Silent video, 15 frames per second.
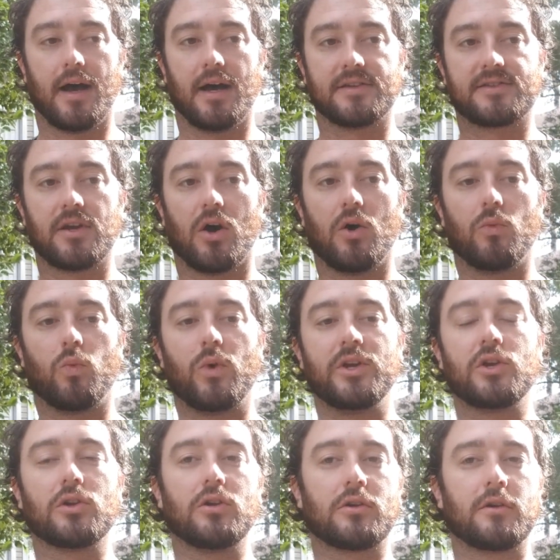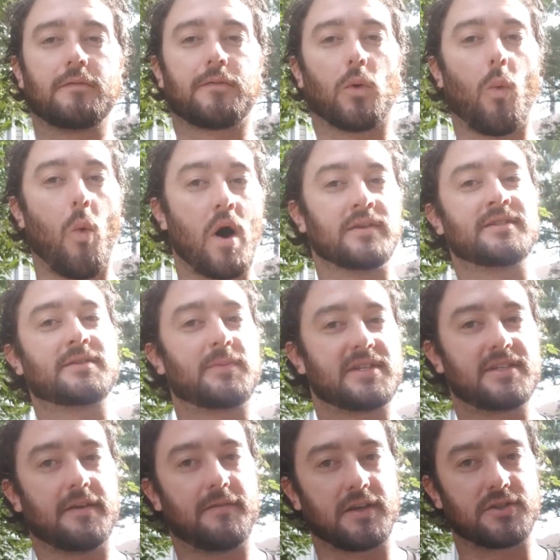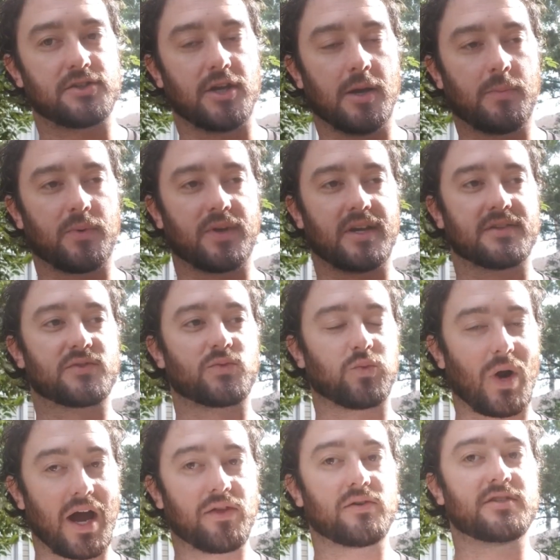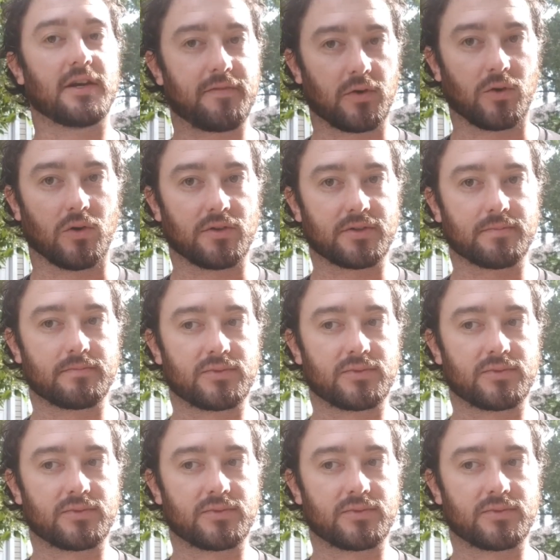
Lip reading: So when you're looking for one specific ship, it's rather difficult.